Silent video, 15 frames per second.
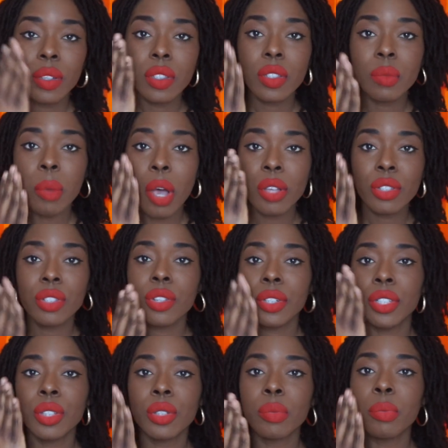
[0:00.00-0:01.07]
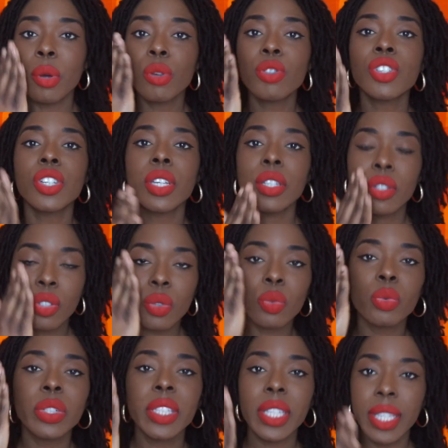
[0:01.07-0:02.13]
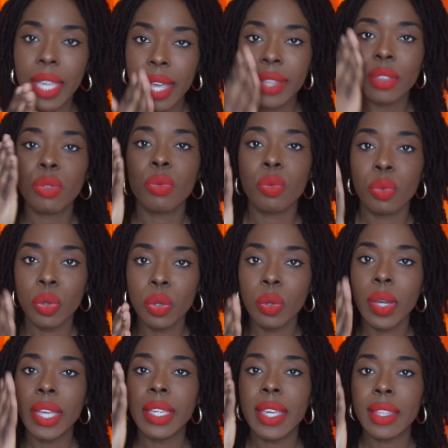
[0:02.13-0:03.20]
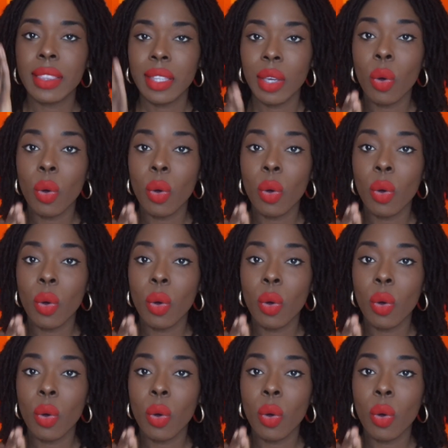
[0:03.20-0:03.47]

small circular motion to really get through and get the